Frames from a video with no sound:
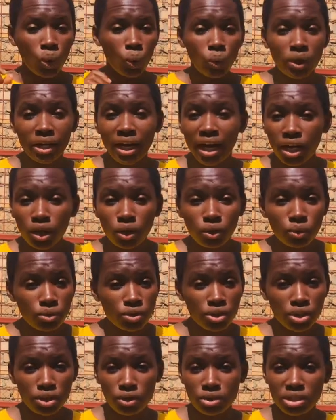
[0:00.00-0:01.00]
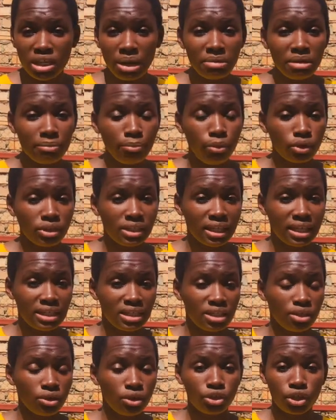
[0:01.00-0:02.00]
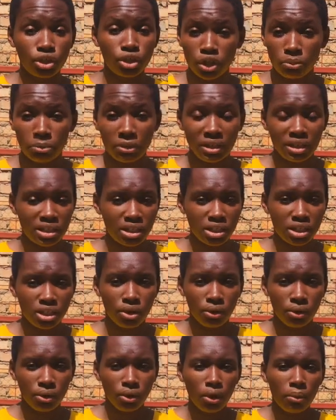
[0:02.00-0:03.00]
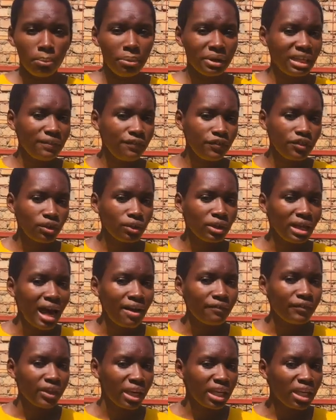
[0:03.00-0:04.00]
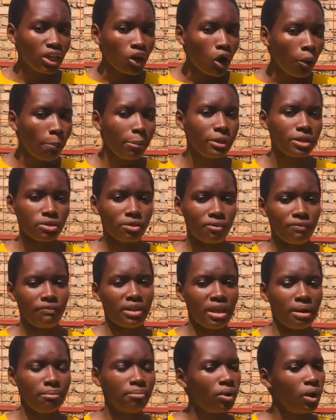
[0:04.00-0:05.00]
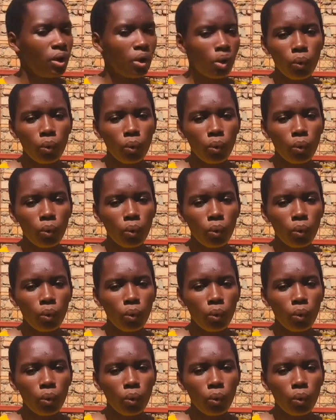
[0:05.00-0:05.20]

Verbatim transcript: we can lose you know some important you know documents you know but if you don't have any copies of them